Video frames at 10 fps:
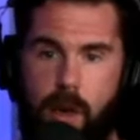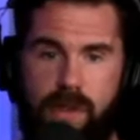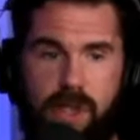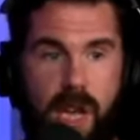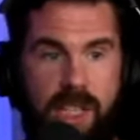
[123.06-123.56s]

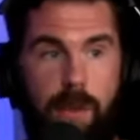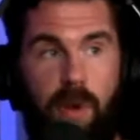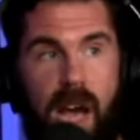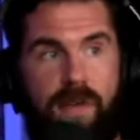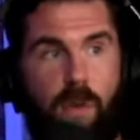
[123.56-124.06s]
UFC as a
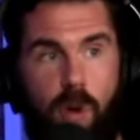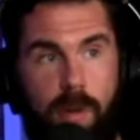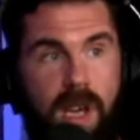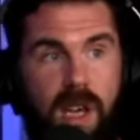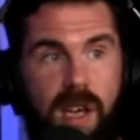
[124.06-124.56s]

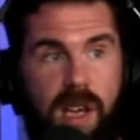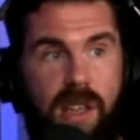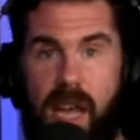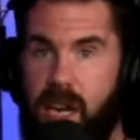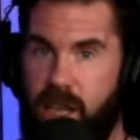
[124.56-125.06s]
platform
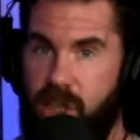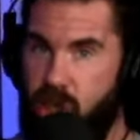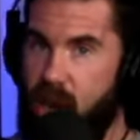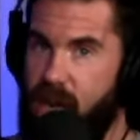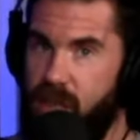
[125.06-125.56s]
that it
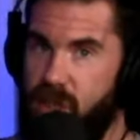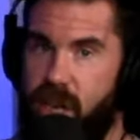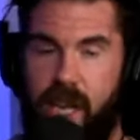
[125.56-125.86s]
changed.